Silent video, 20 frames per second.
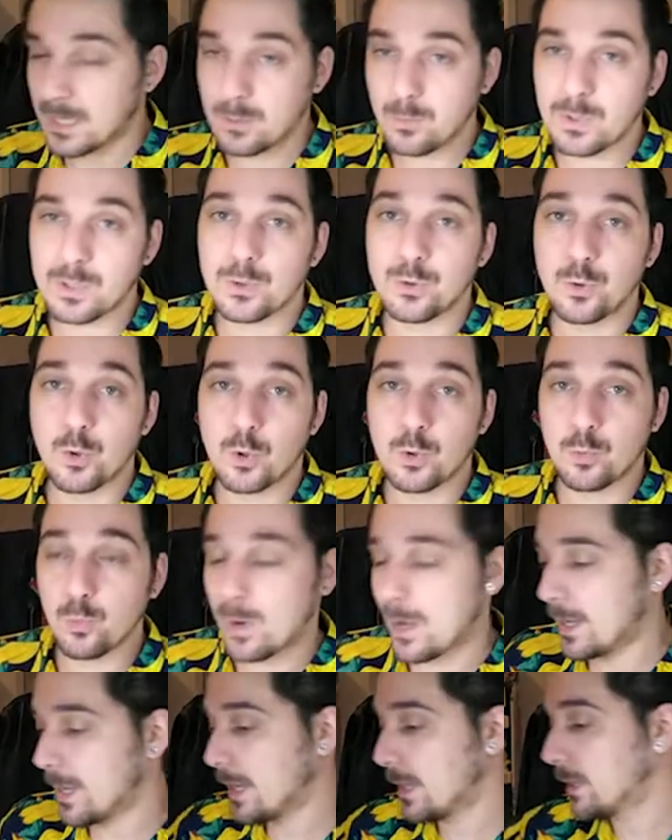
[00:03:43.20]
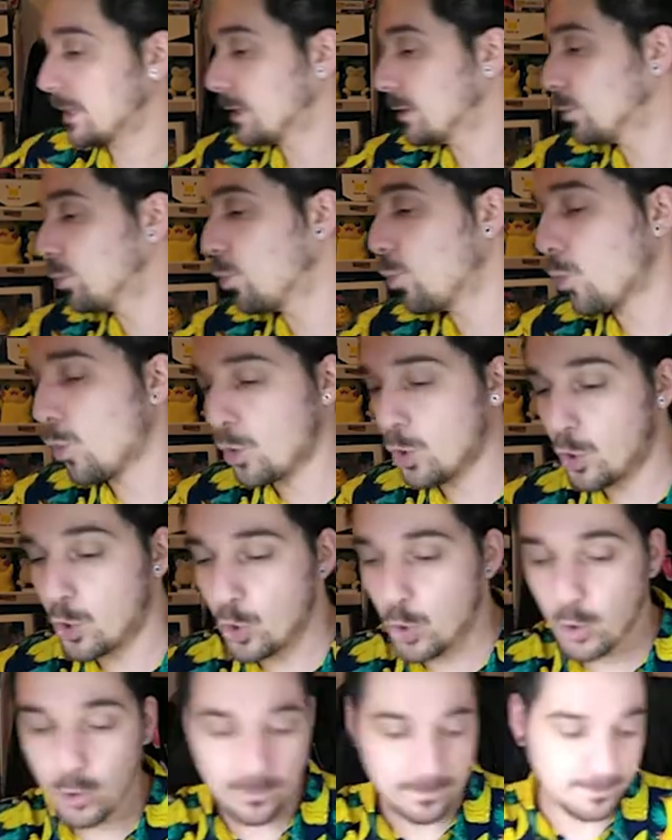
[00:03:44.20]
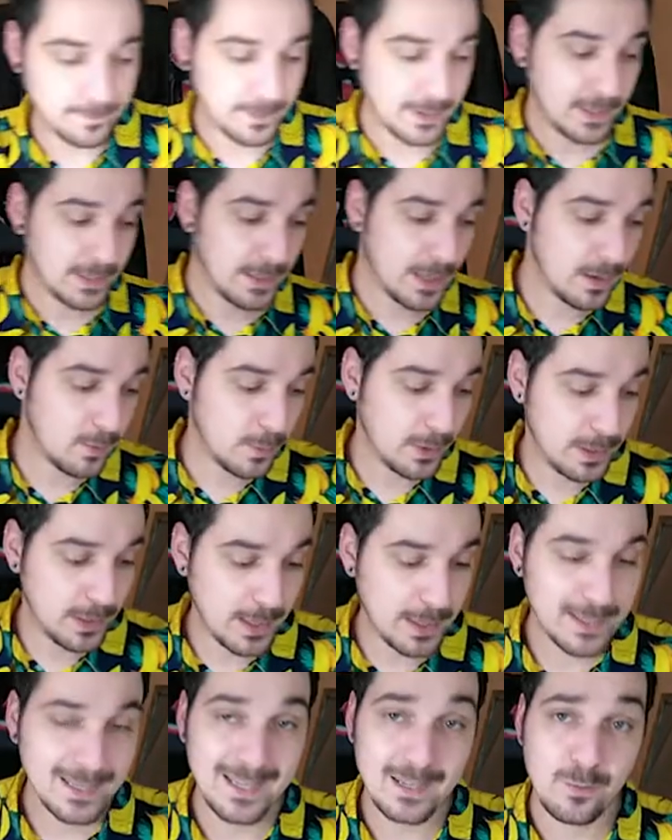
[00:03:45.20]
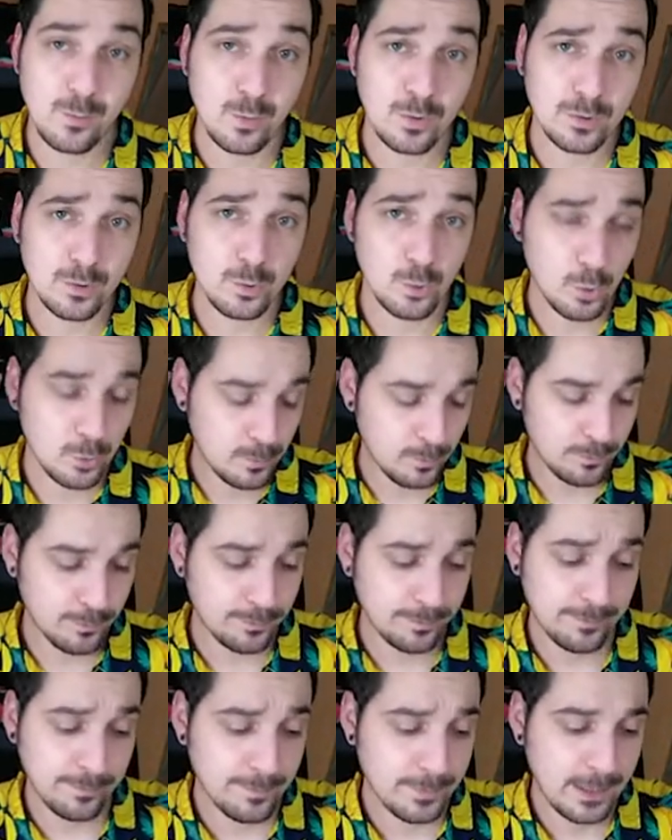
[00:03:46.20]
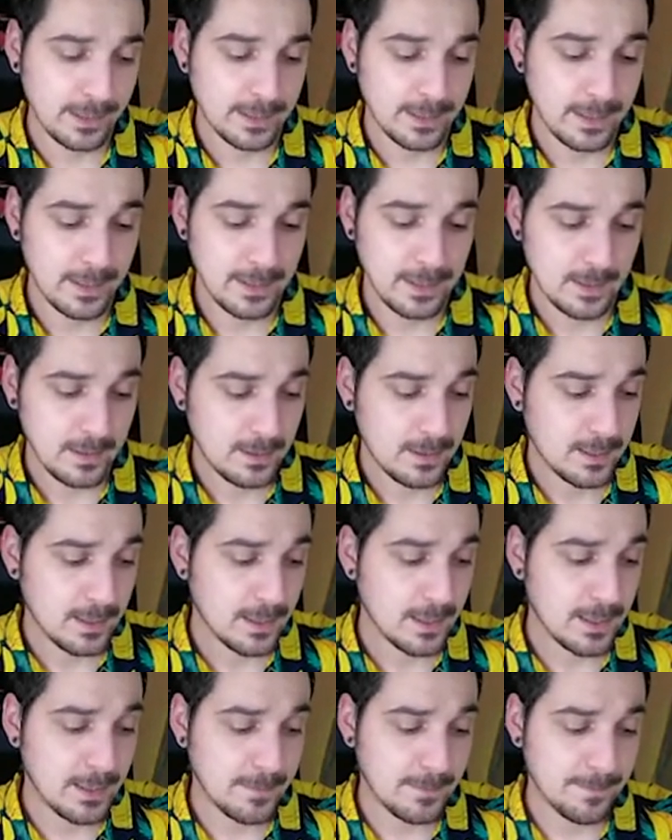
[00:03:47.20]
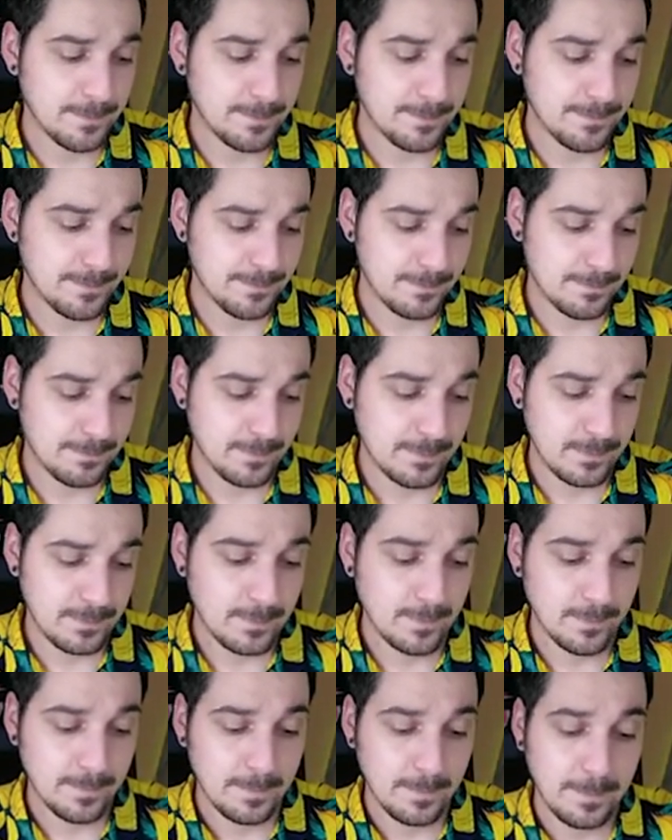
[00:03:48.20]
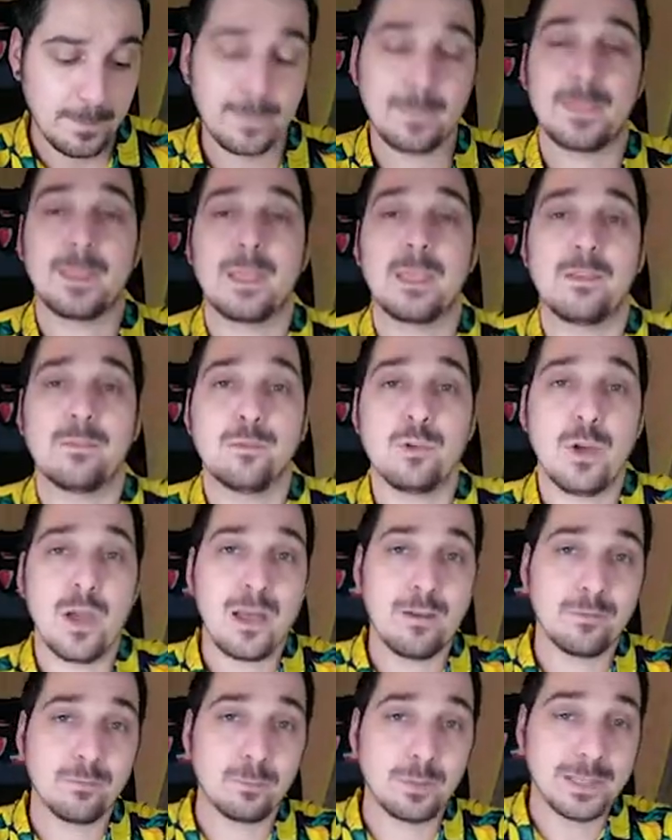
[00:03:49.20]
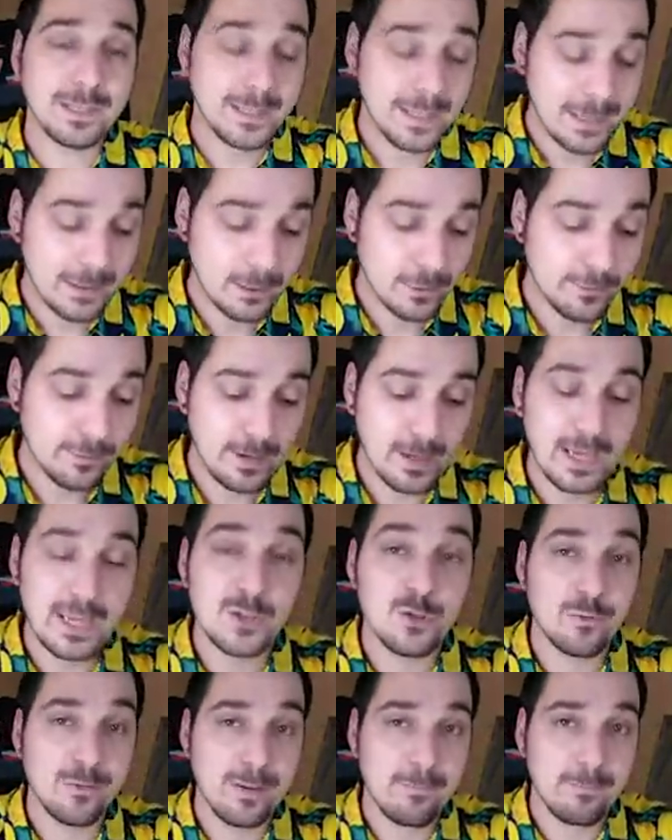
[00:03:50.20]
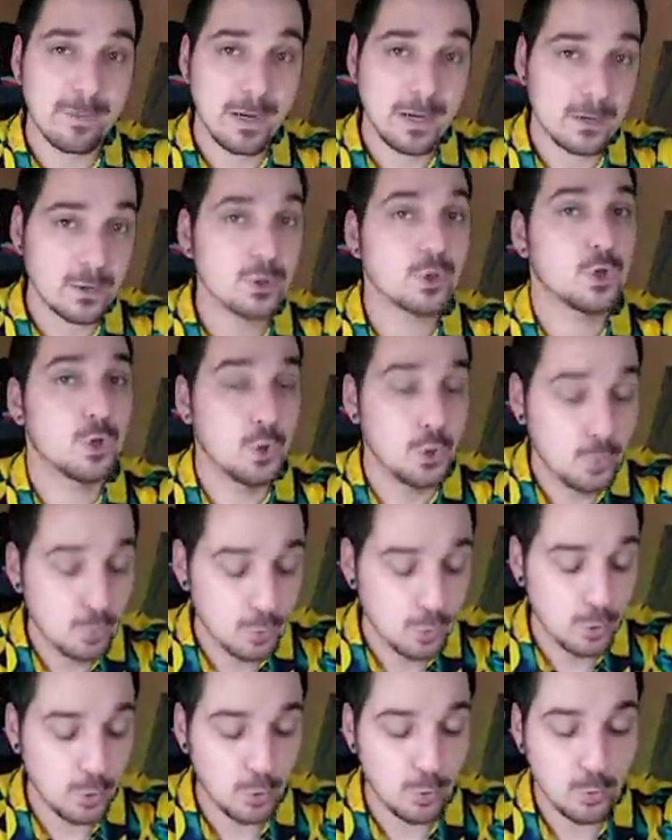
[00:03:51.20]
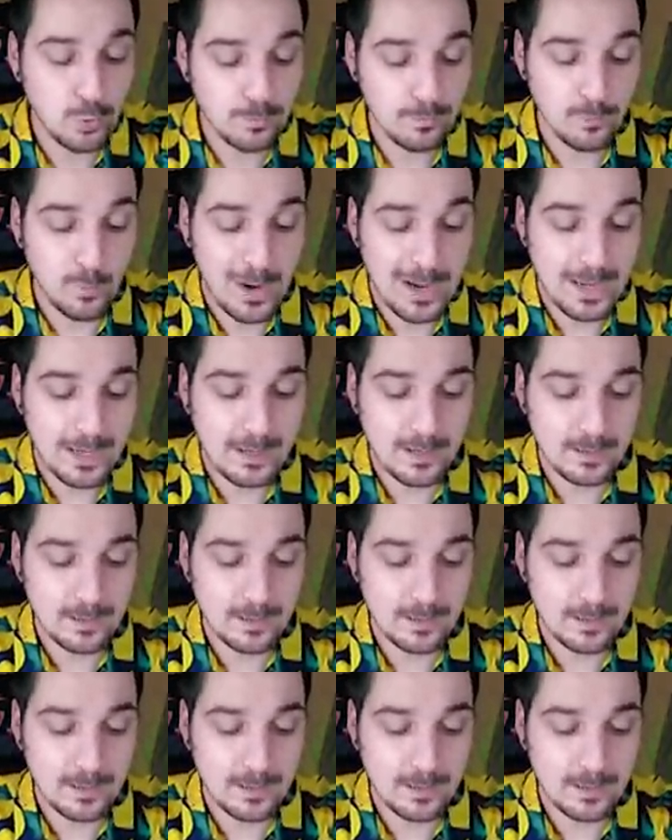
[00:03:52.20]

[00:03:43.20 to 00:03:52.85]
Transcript: anyone know why I did Wololo in that way I did Wololo? Um, if you have played Age of, Age of Empires, you would know why.